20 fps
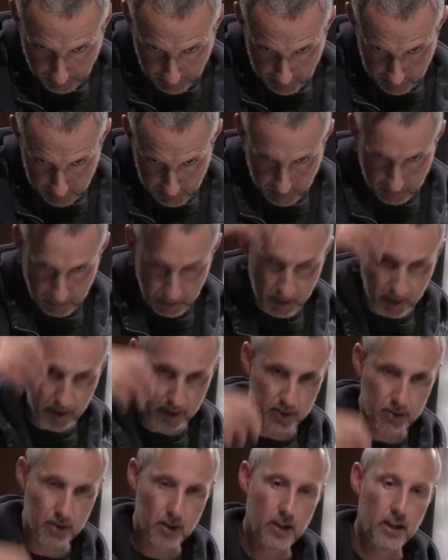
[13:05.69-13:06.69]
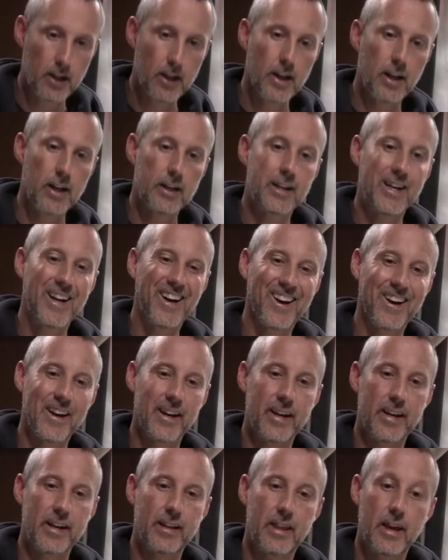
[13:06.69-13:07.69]
And if someone has
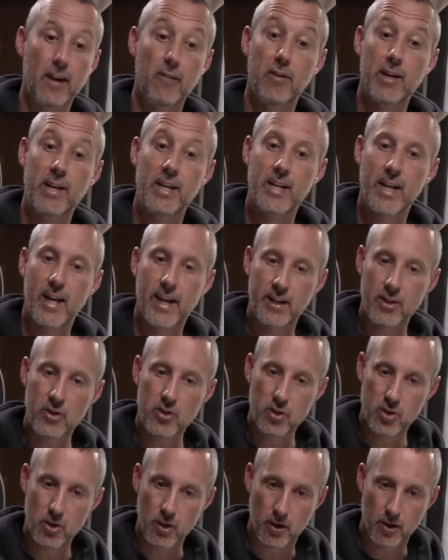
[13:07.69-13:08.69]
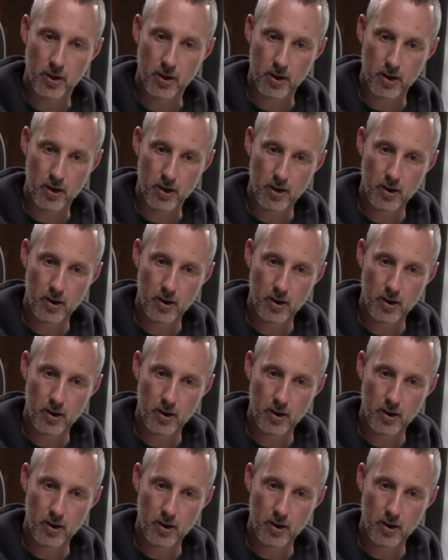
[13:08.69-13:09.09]
declared their intention